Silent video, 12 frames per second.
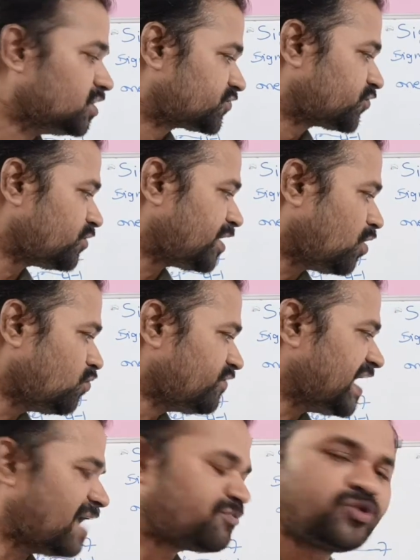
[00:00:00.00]
So now
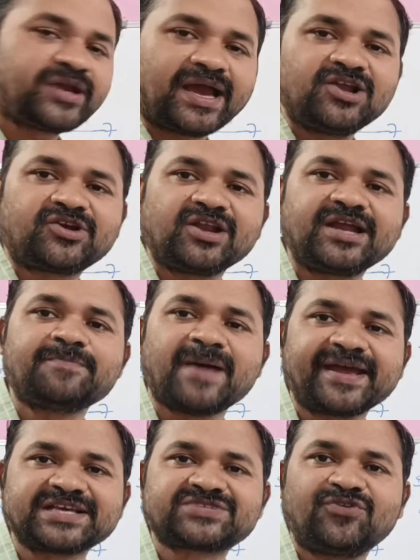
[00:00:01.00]
we have to calculate
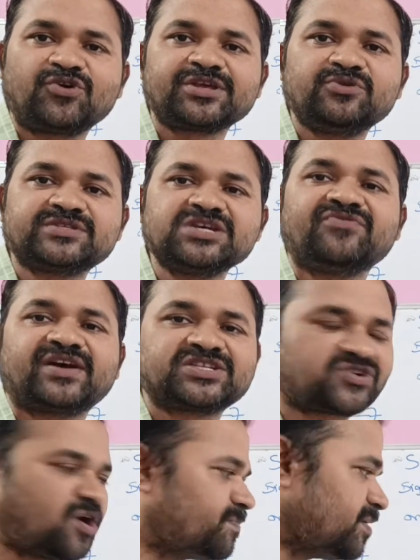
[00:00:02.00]
minus 4 using
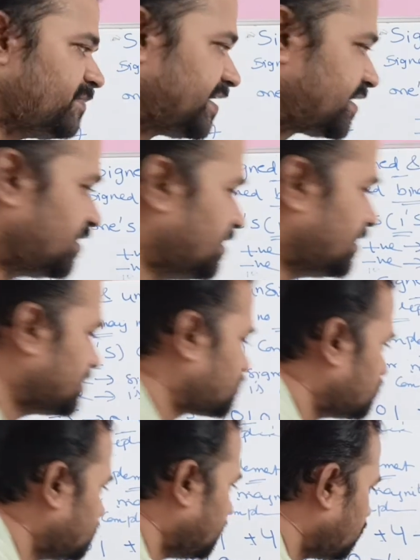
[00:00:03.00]
1's complement.
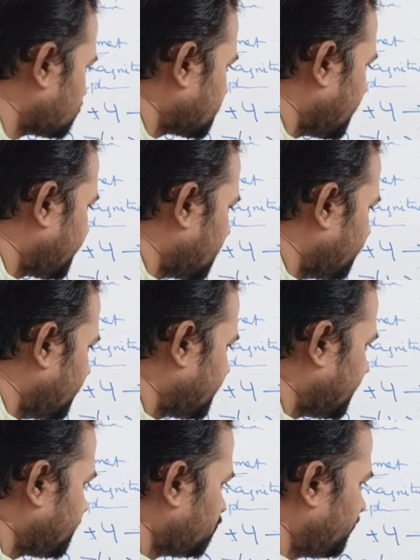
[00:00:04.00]
So zeros are
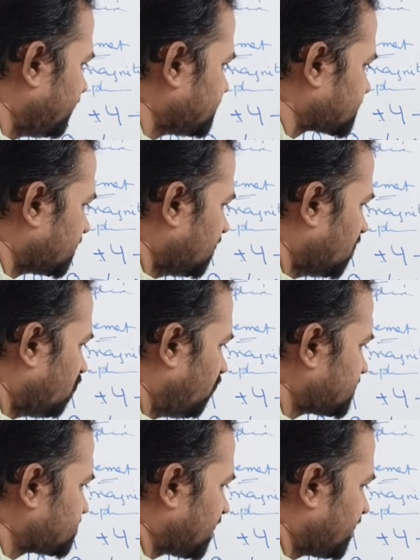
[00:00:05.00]
converted to 1's,
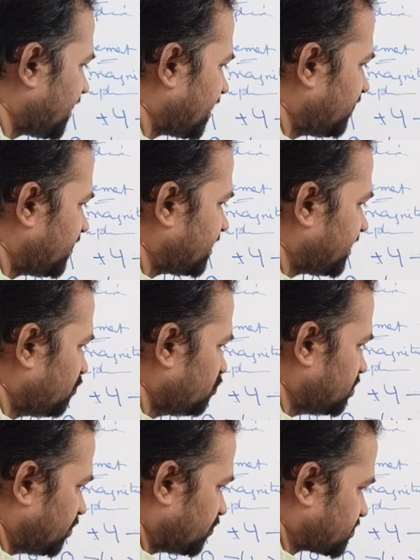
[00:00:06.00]
1's are converted to
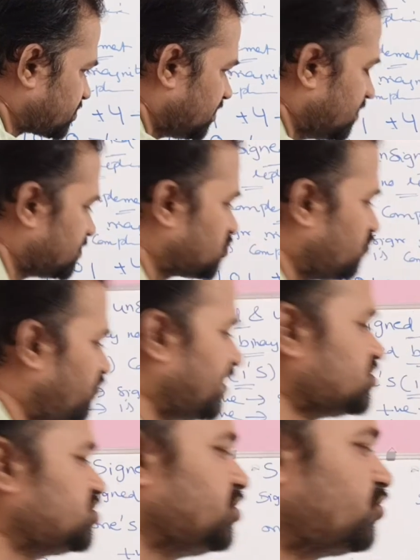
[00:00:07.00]
zeros. So
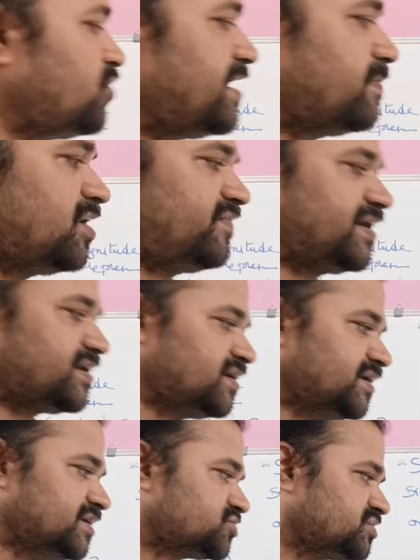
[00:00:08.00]
1 0 double 1.
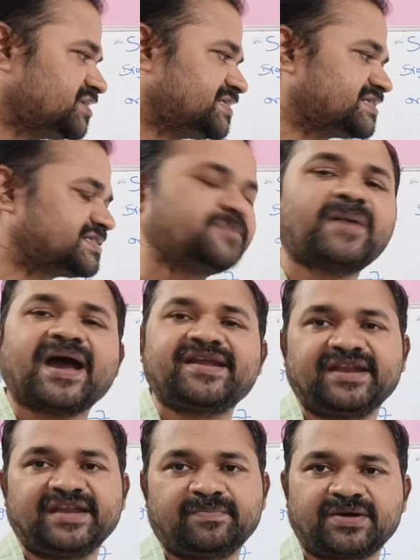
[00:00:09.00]
So this is the
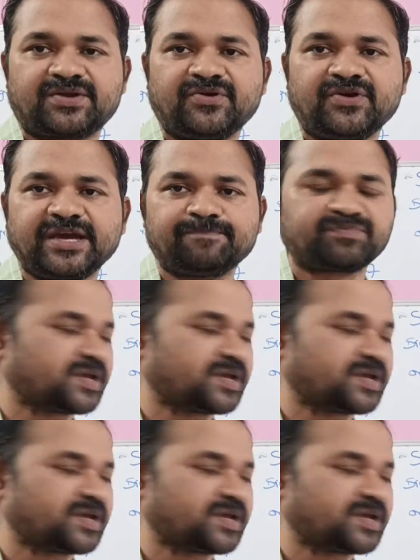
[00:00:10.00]
binary number. Okay.